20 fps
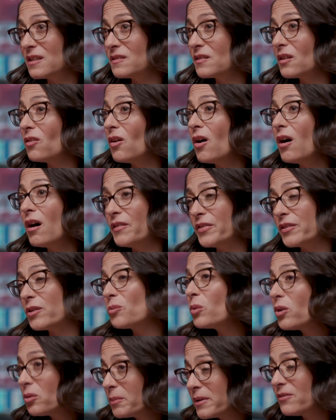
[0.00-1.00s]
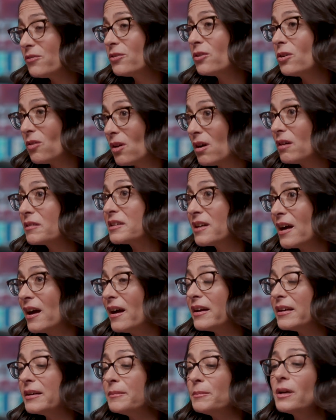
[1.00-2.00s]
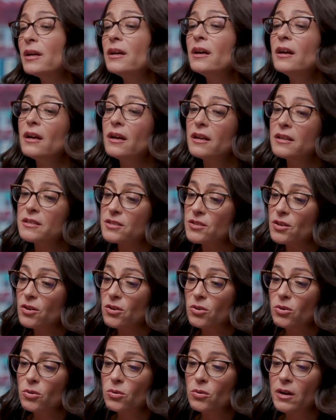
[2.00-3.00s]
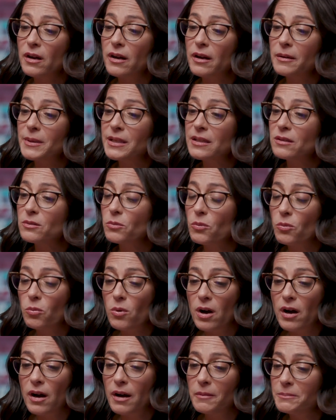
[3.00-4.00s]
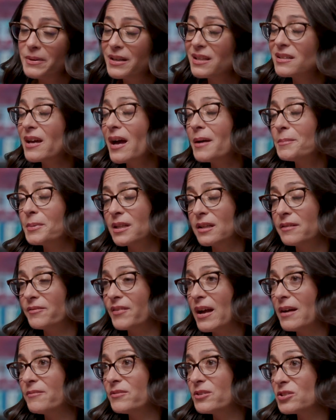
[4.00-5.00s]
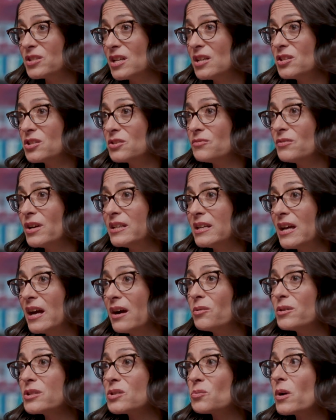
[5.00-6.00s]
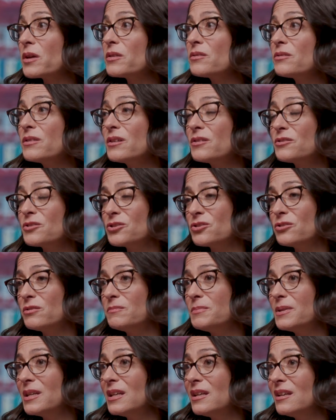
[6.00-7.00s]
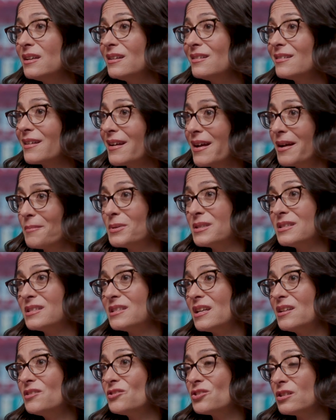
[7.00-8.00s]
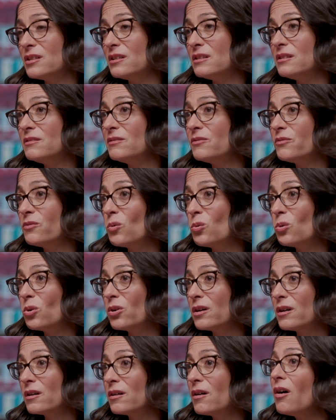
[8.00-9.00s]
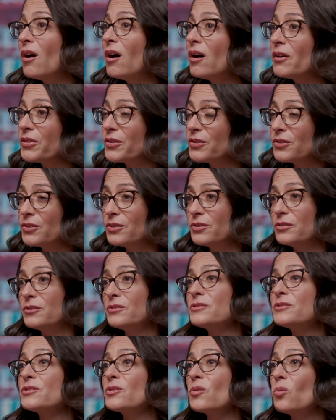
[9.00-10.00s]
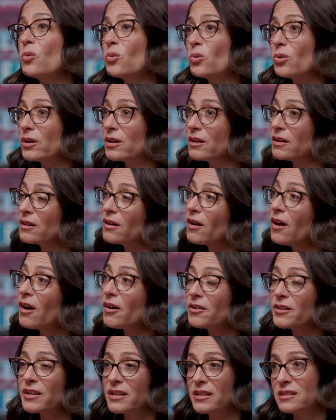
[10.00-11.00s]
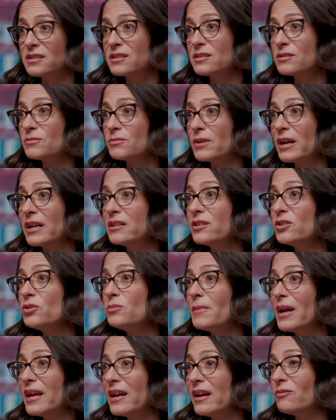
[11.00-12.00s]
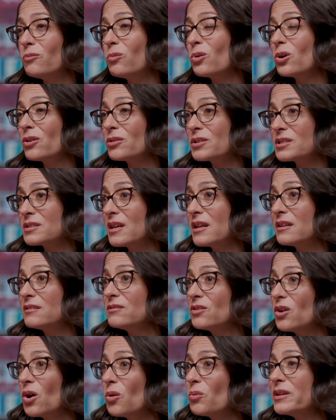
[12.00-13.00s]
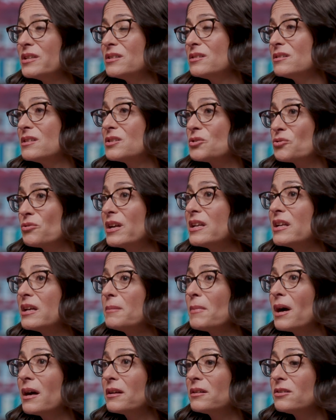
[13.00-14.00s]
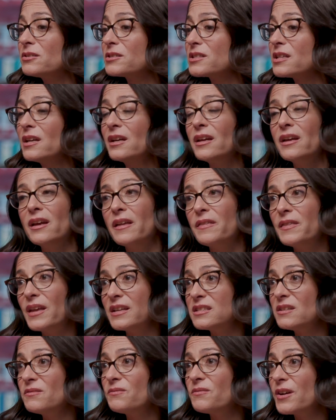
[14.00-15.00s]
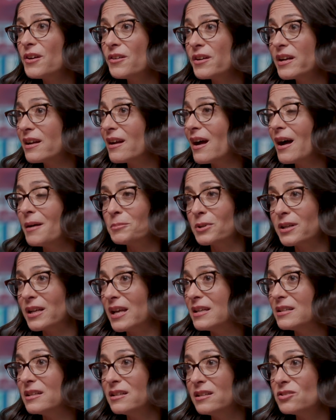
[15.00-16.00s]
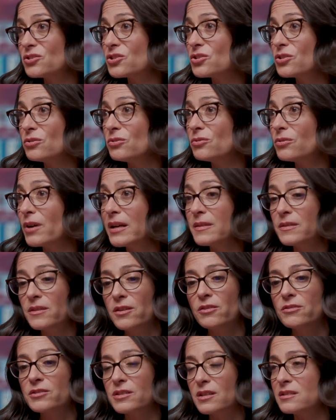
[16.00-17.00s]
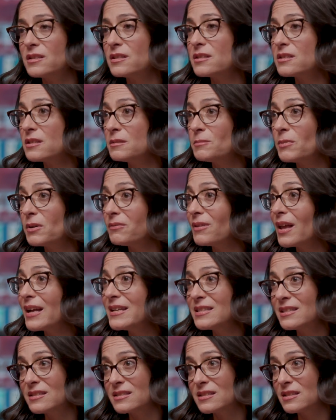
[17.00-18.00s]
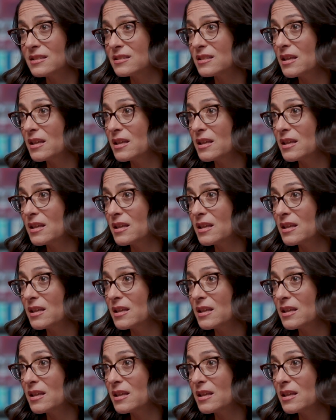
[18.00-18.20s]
in the law, and there will be for a long time. So, I mean, a big topic of conversation right now is whether there should be compensation for authors or artists, right, who may have works that go into the training models. That's a very complicated issue, right? There's a system of licenses